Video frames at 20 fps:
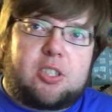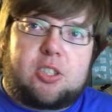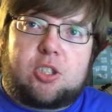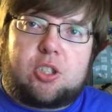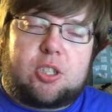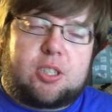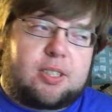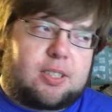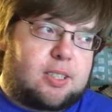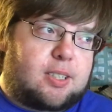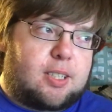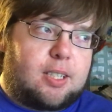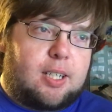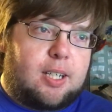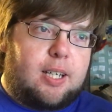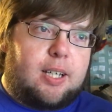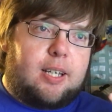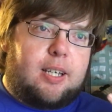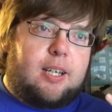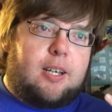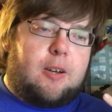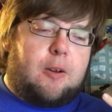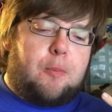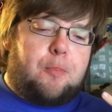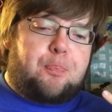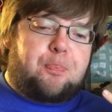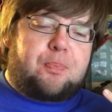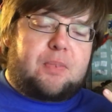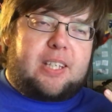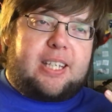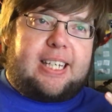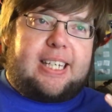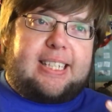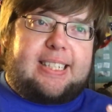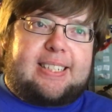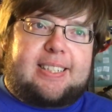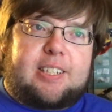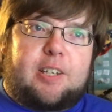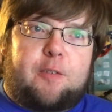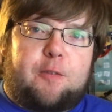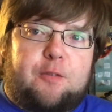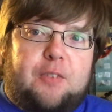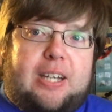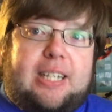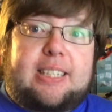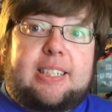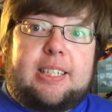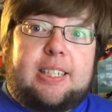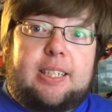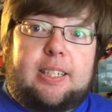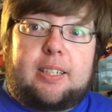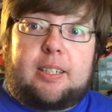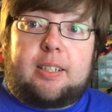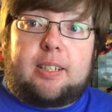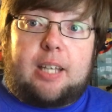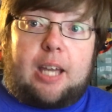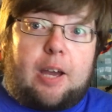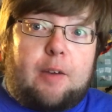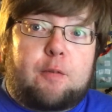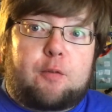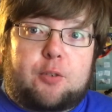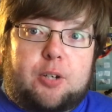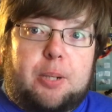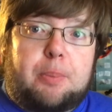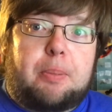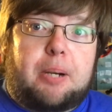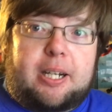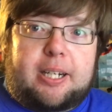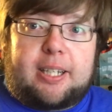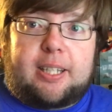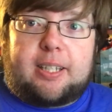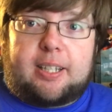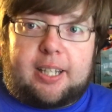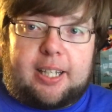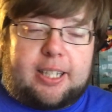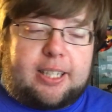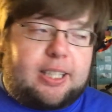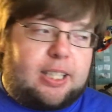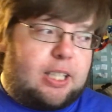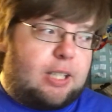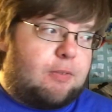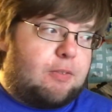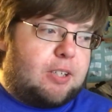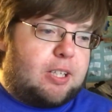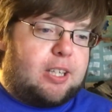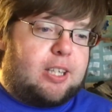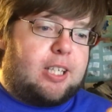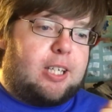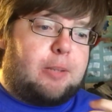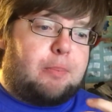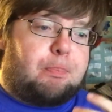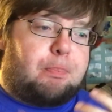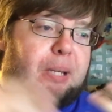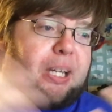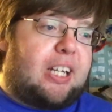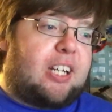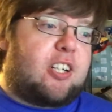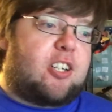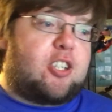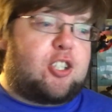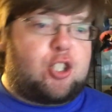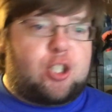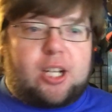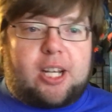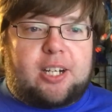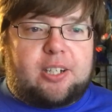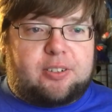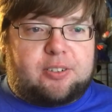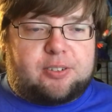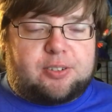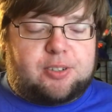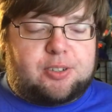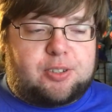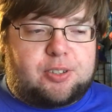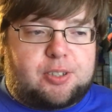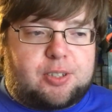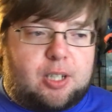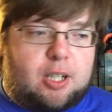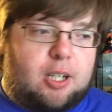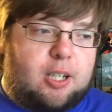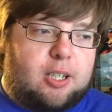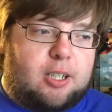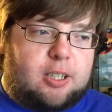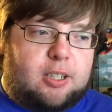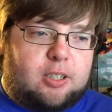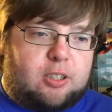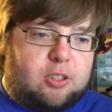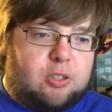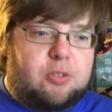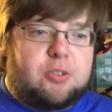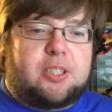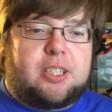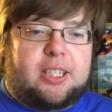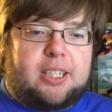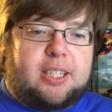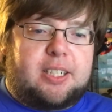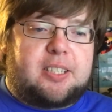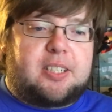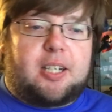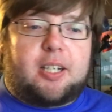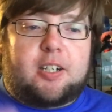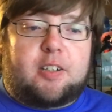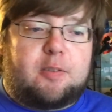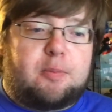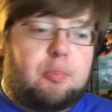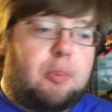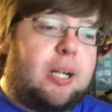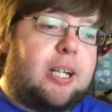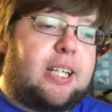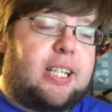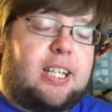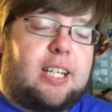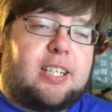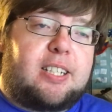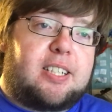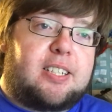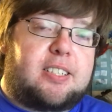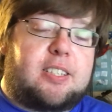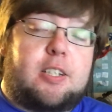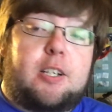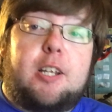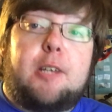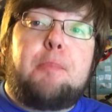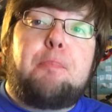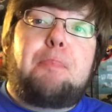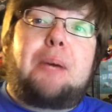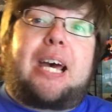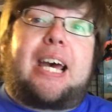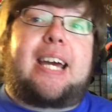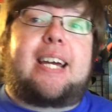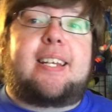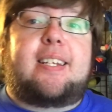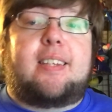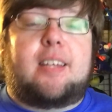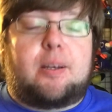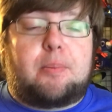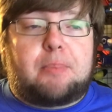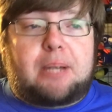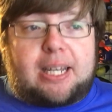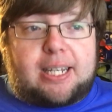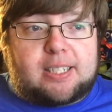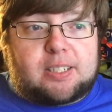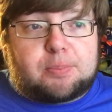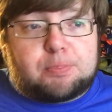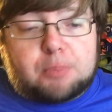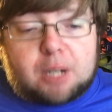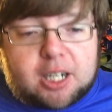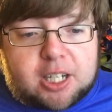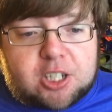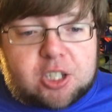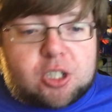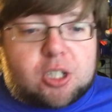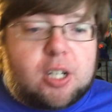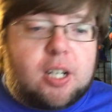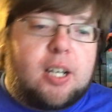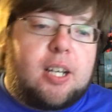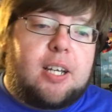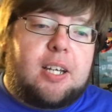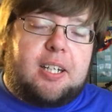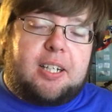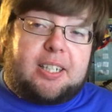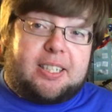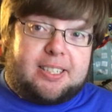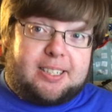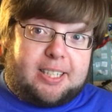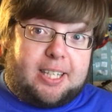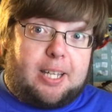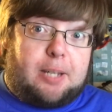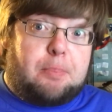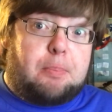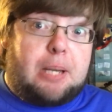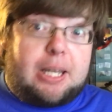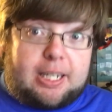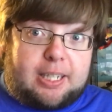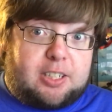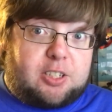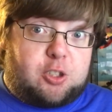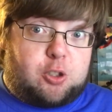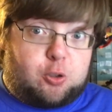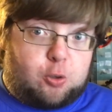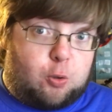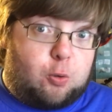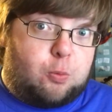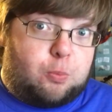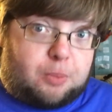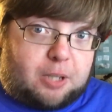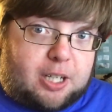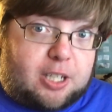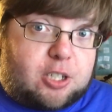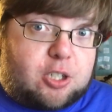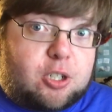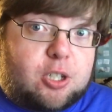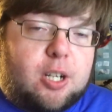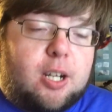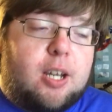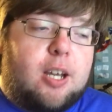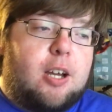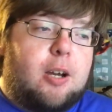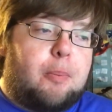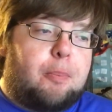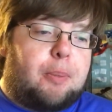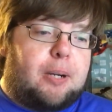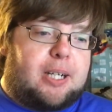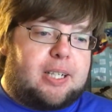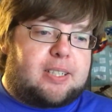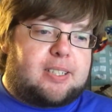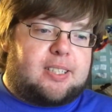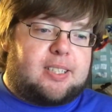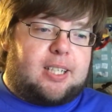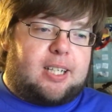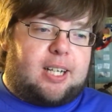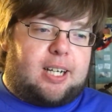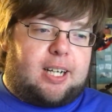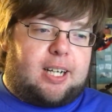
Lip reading: it's just, it's affecting everybody. Like, even the bigger channels are losing a ton of money. It doesn't impact them as much because they make so much, but